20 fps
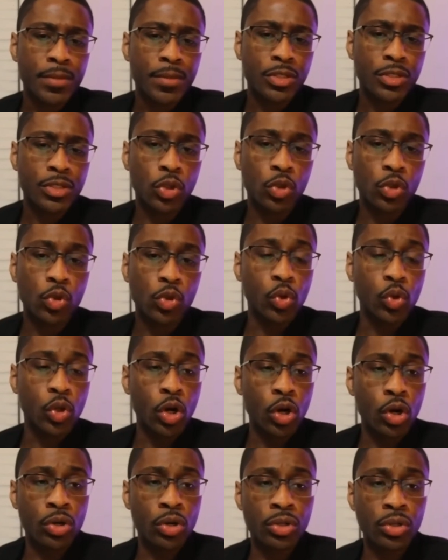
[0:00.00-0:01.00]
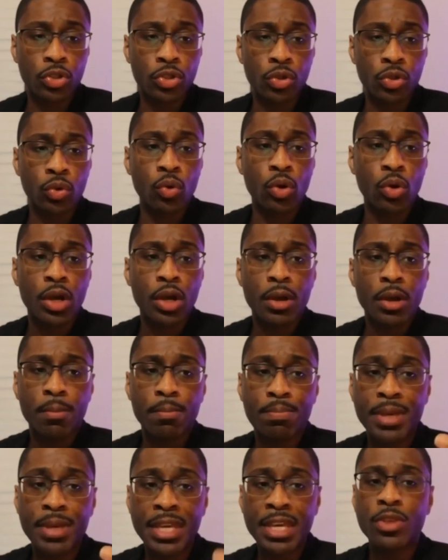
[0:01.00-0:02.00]
And so you learn to
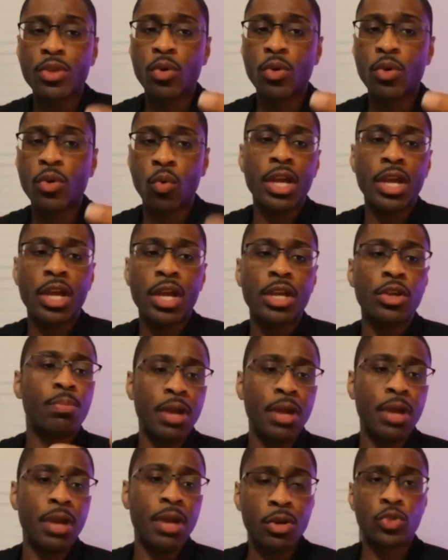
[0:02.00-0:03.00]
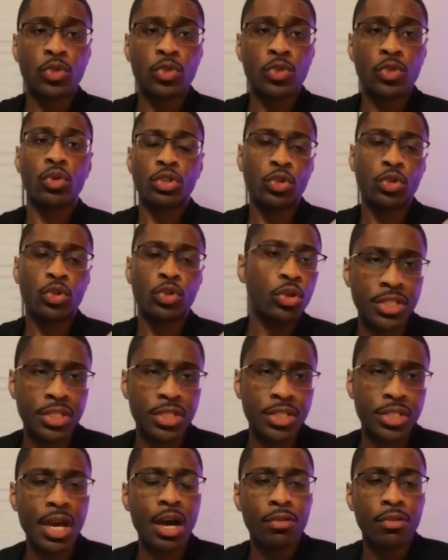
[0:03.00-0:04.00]
be the way your parents were to
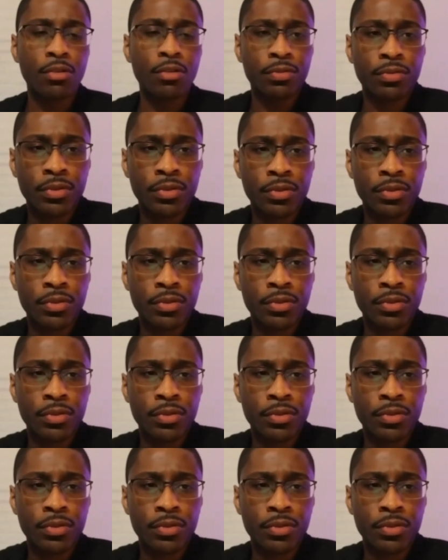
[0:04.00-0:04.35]
yourself.